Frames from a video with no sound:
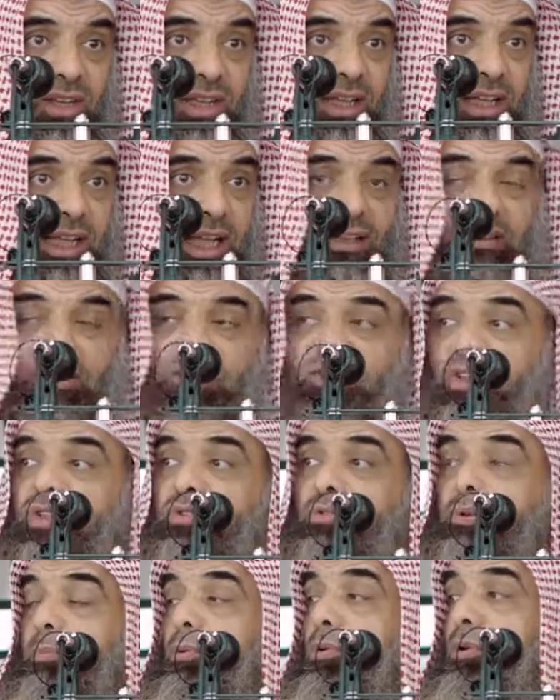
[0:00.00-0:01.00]
and this
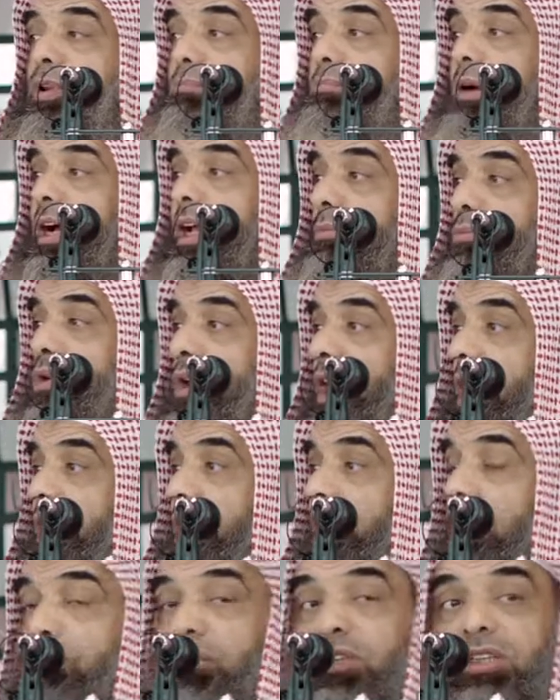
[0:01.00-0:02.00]
is reported by
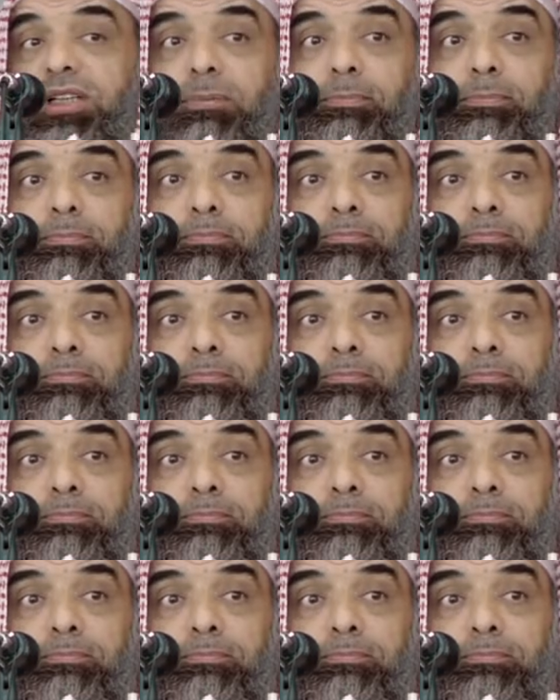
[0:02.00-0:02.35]
al-Bukhari and Muslim,